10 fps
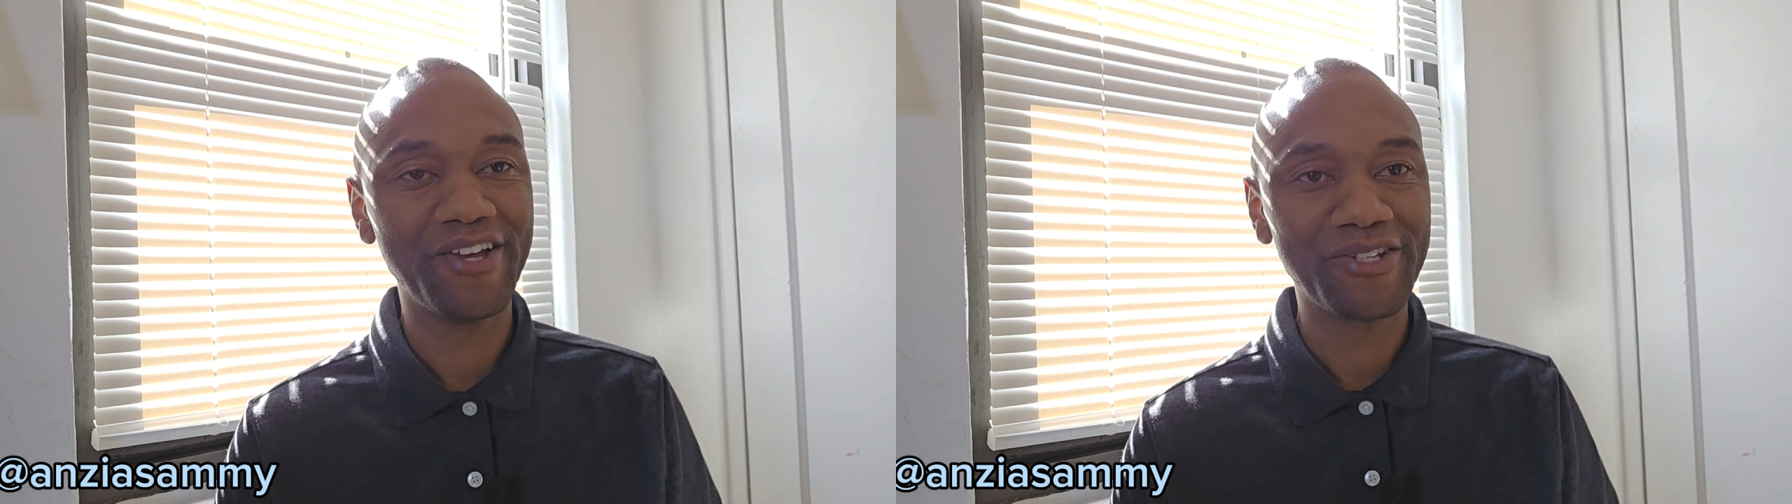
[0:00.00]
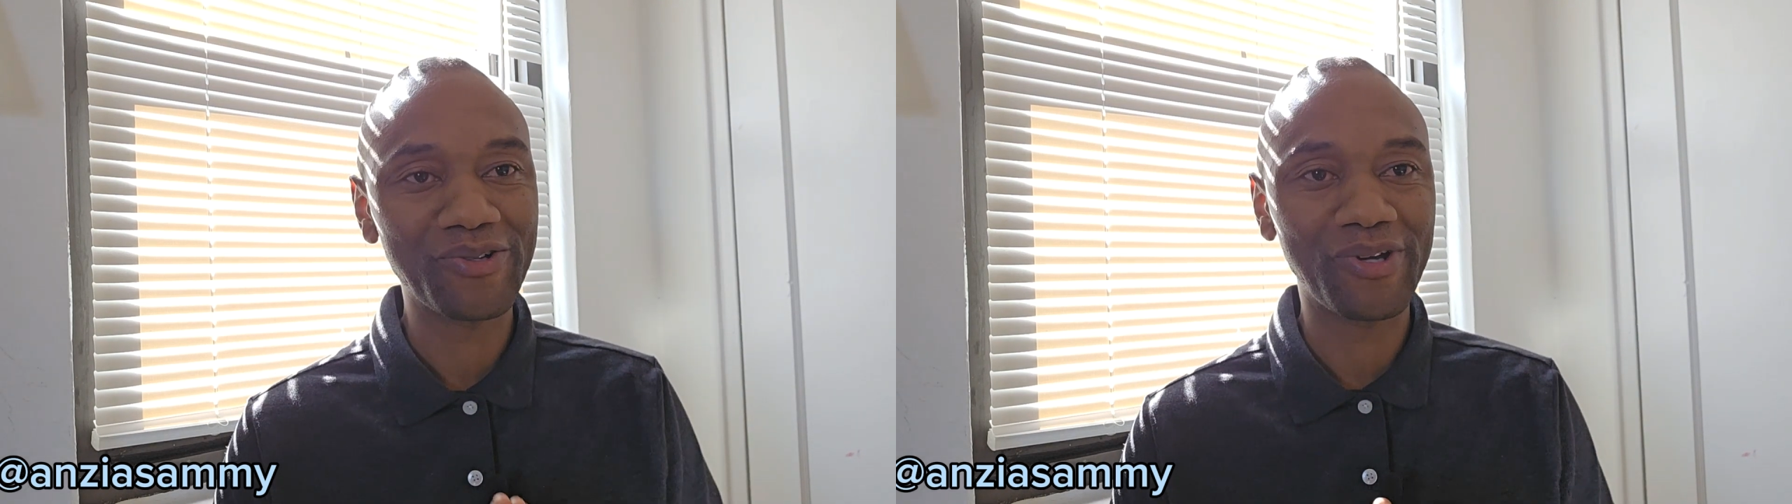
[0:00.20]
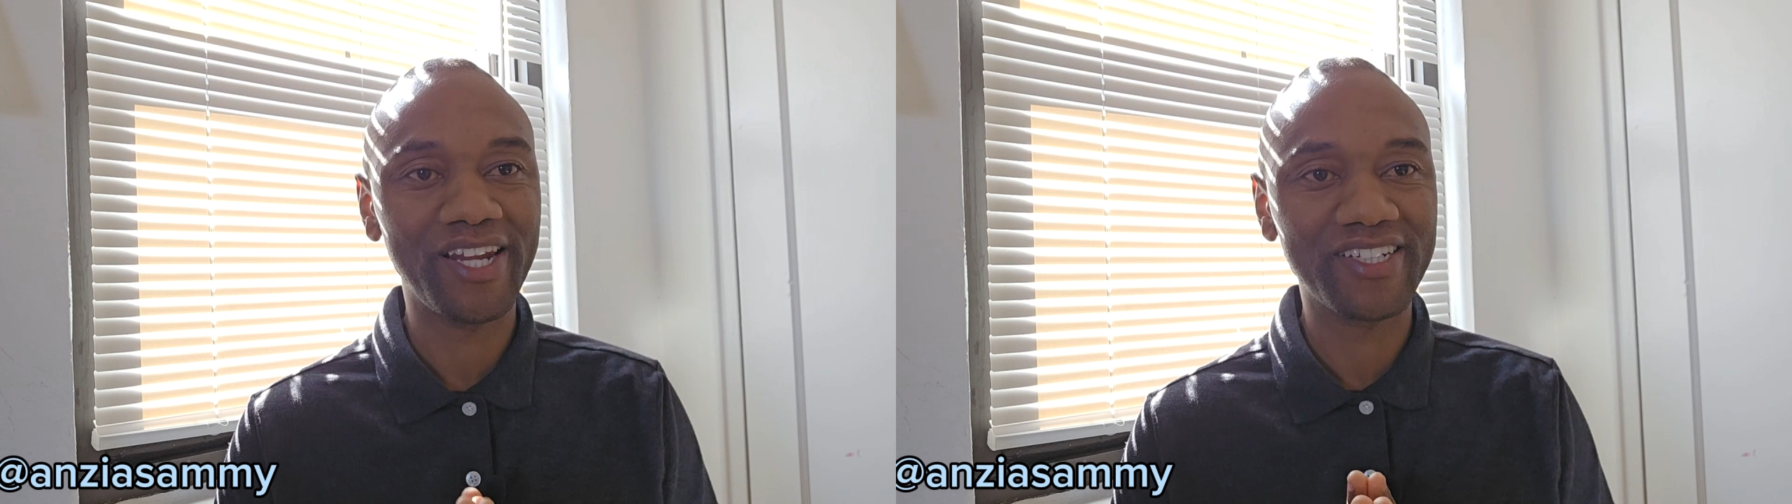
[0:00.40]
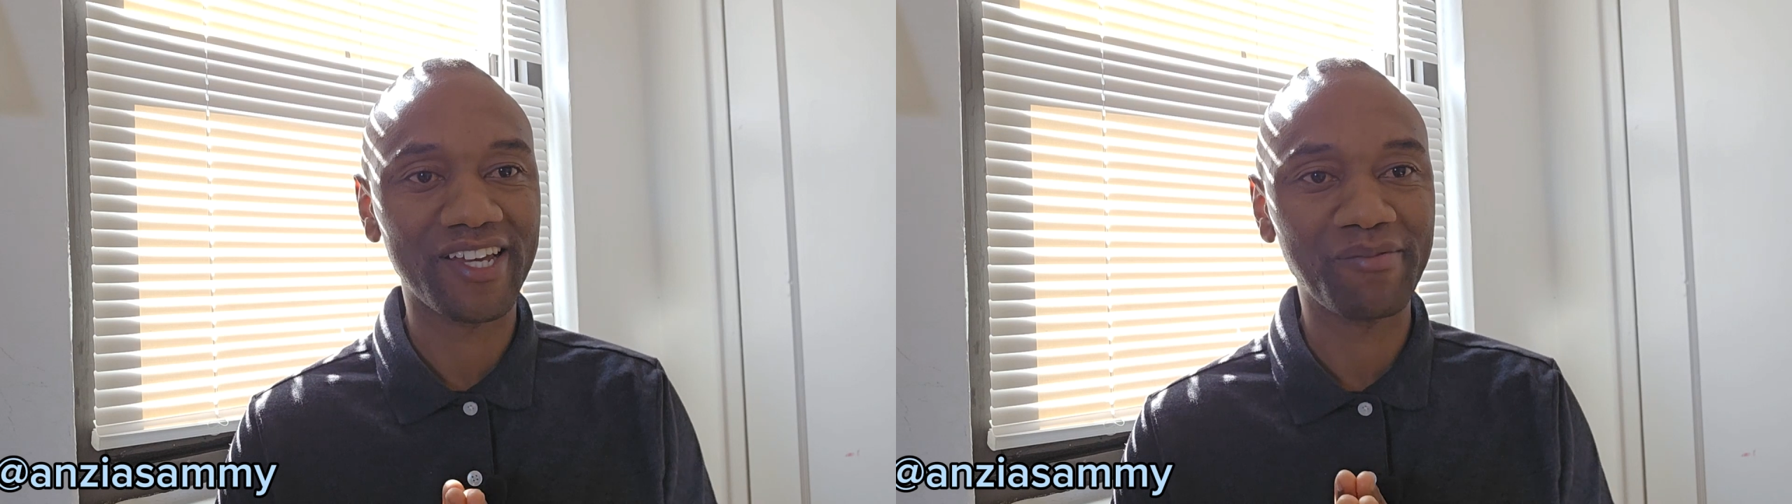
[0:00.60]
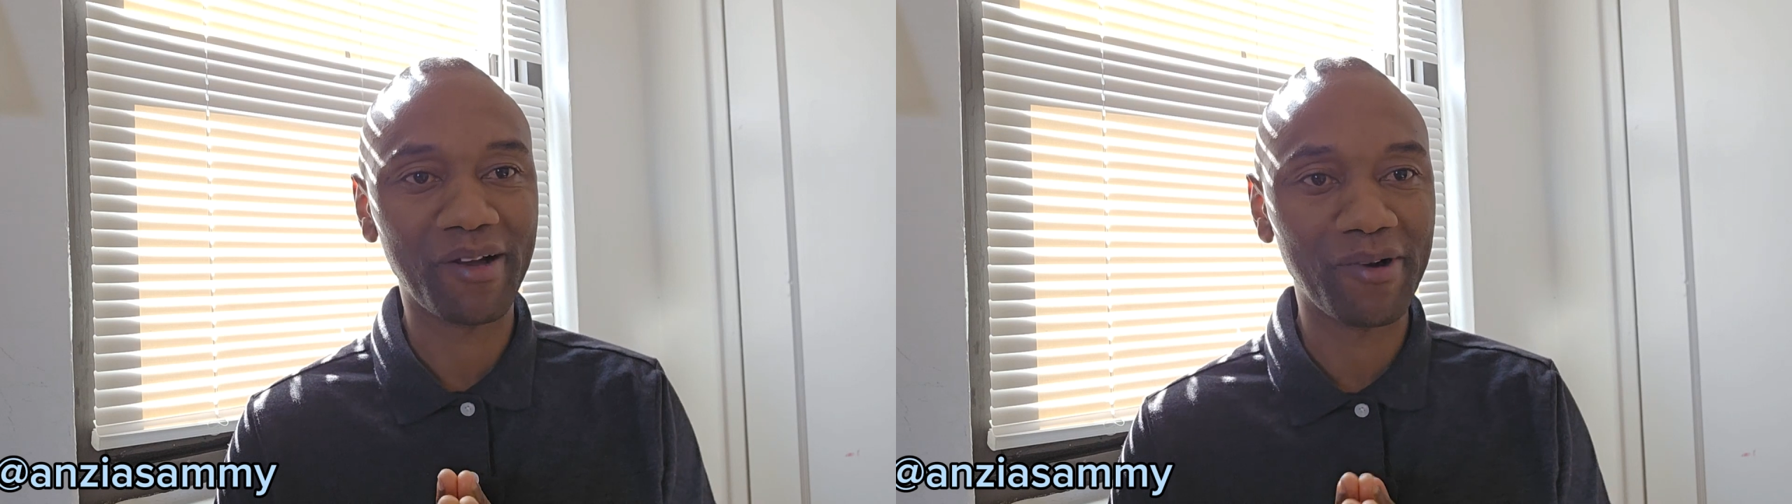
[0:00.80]
So ile
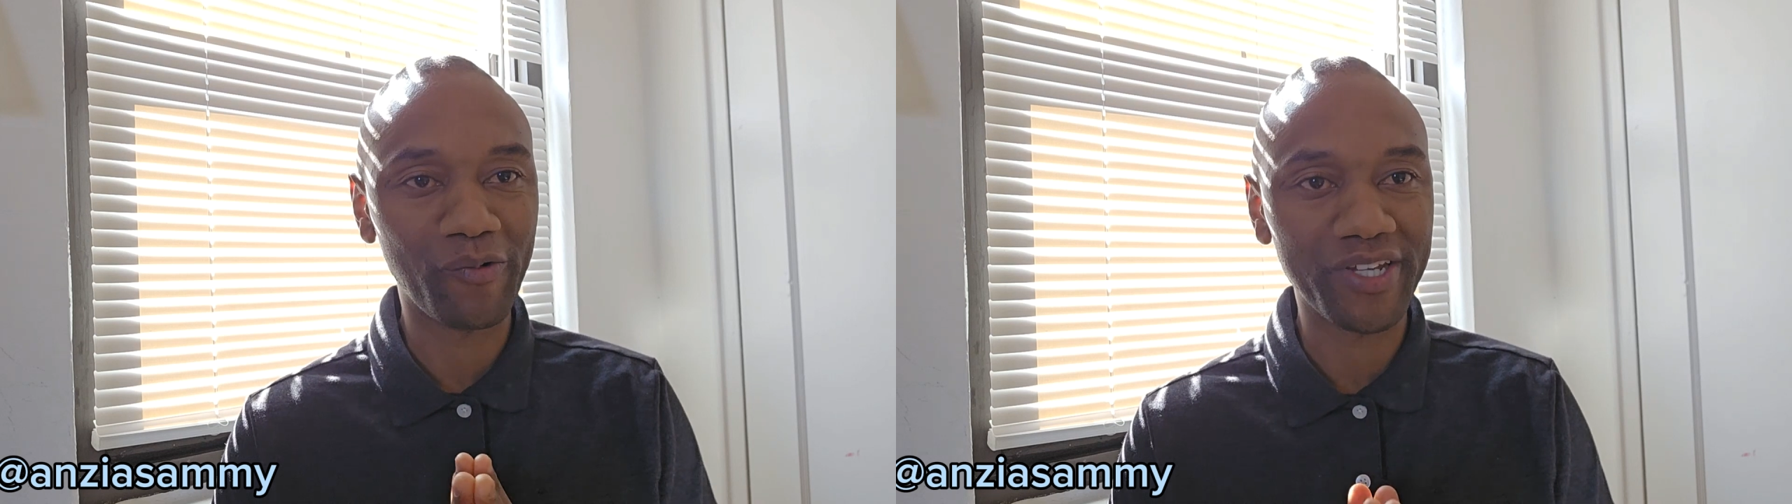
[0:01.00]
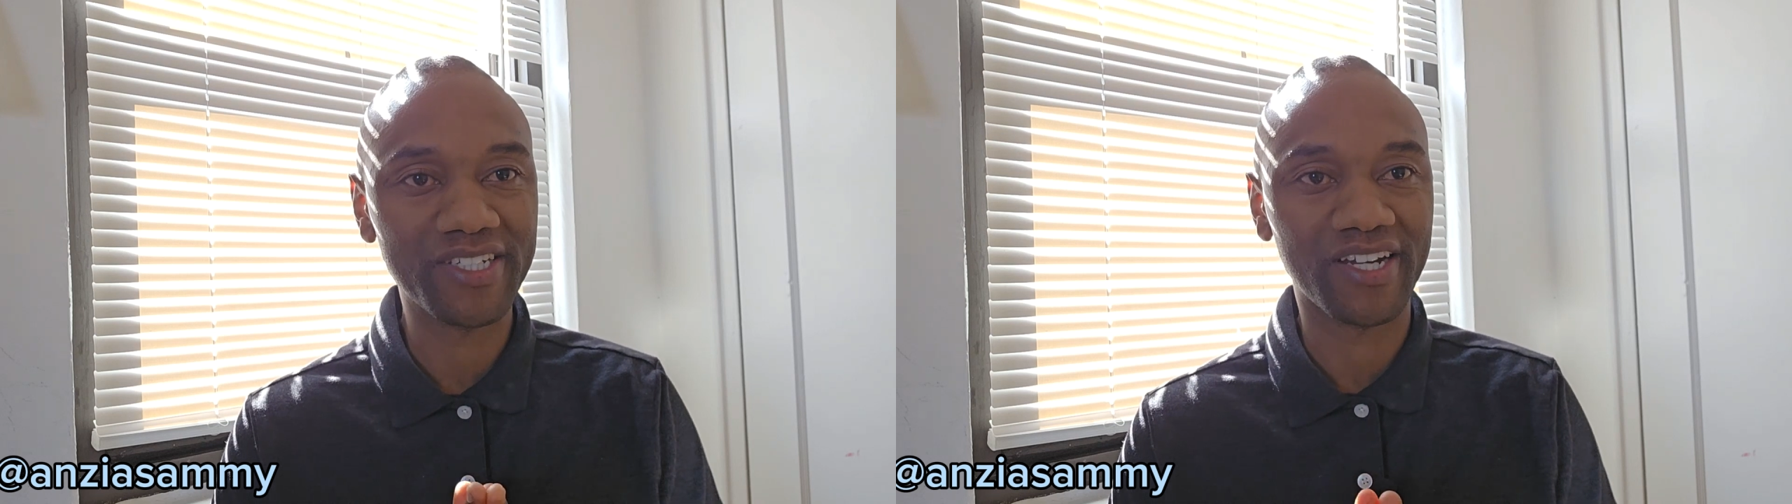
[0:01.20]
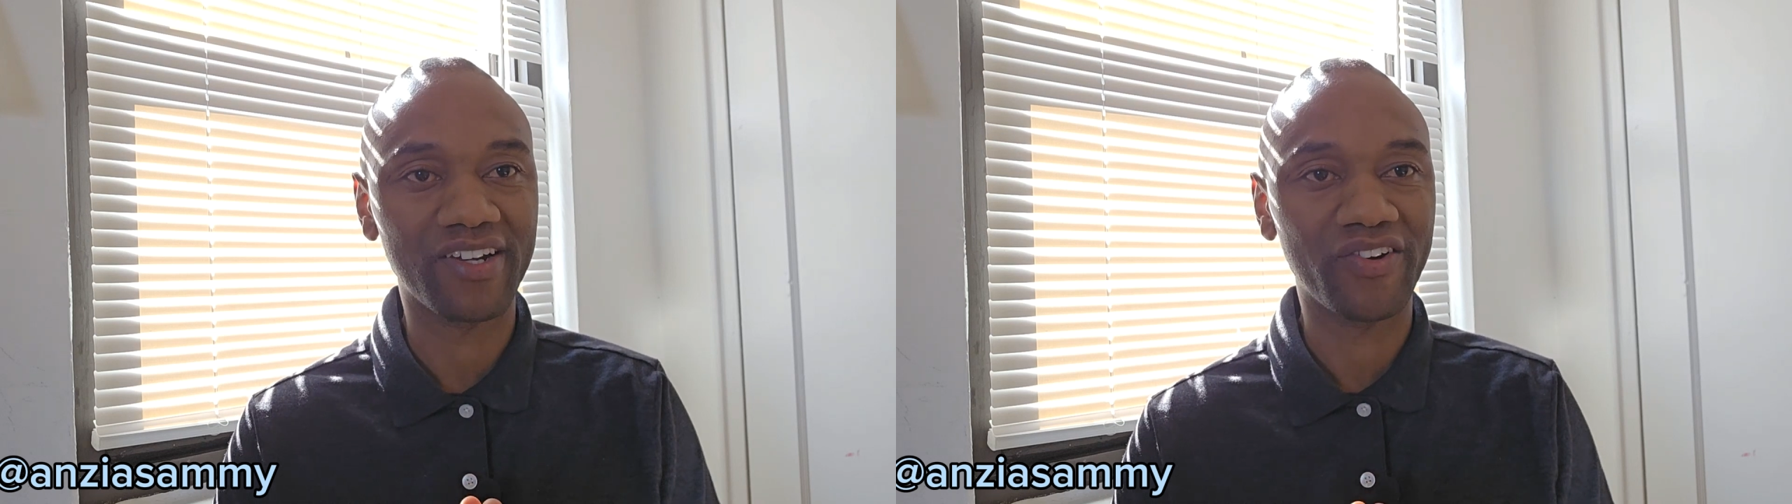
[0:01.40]
time kama winter